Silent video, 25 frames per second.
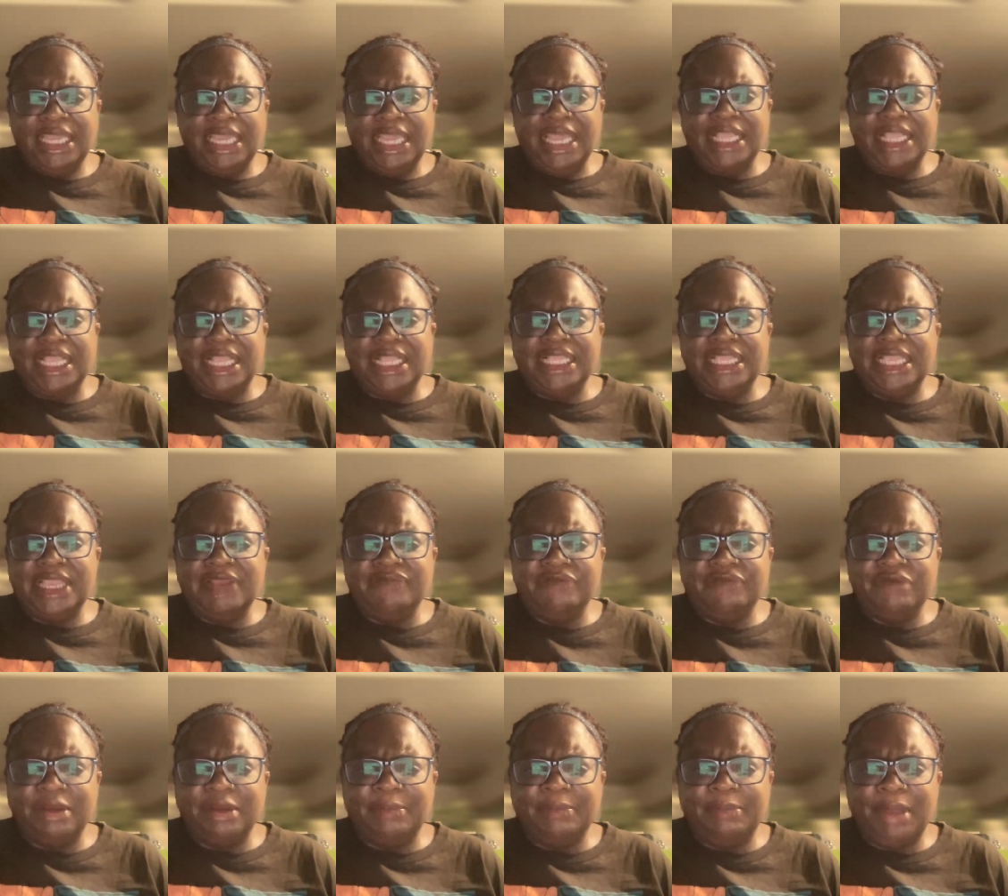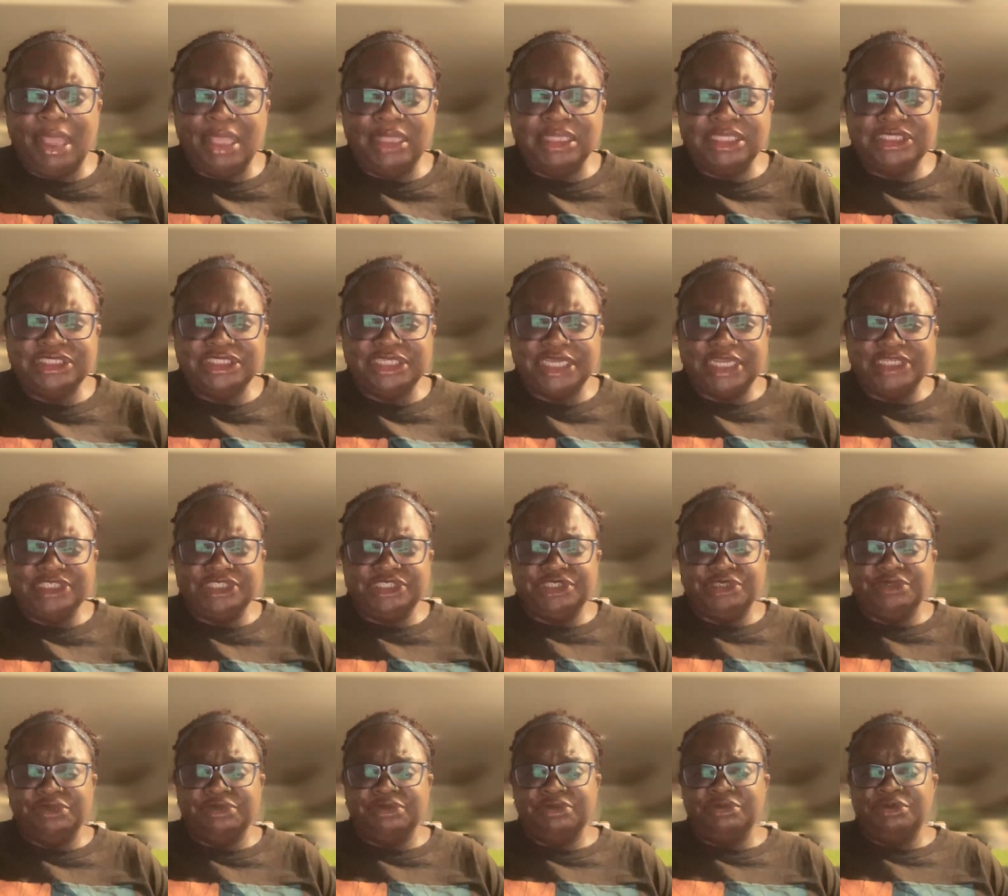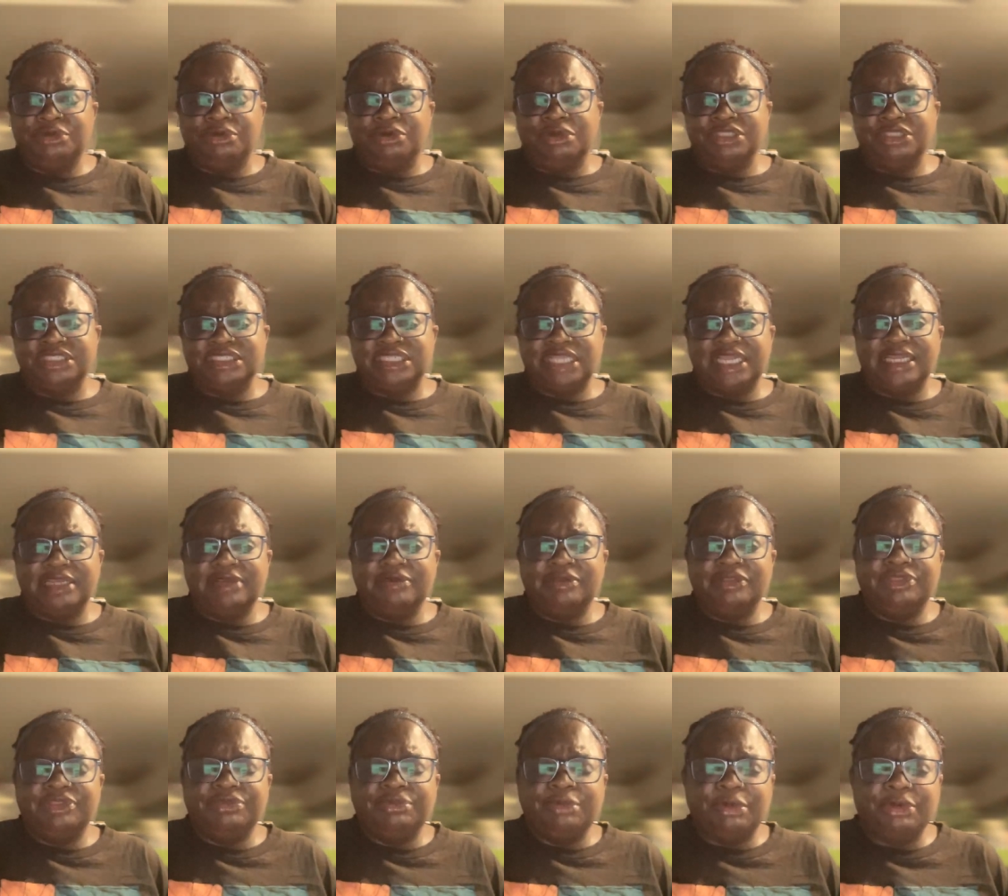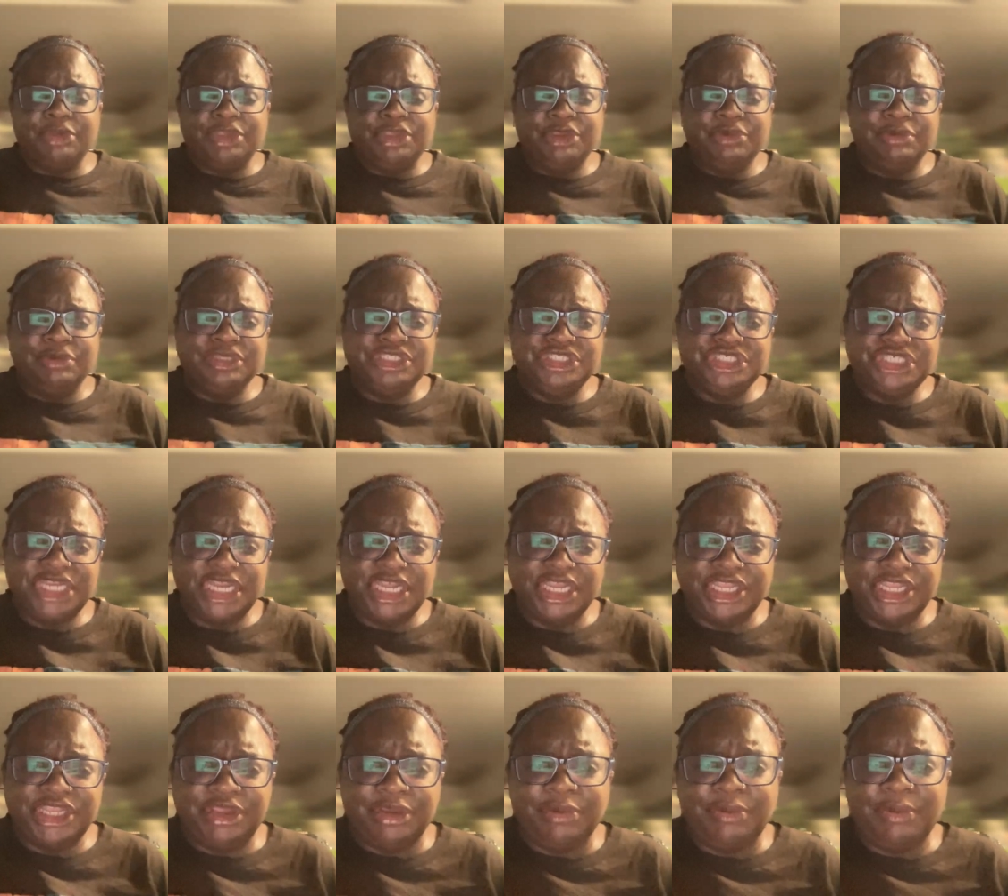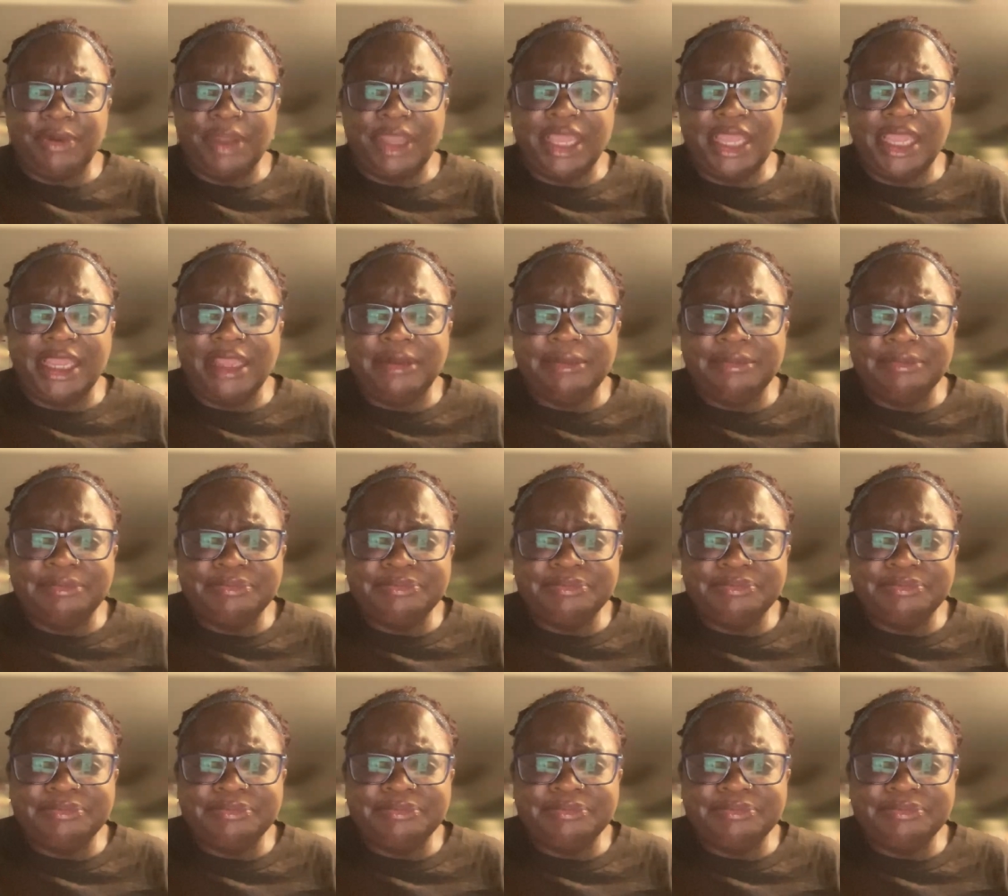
And I never apologized you, nor did I throw you a check your way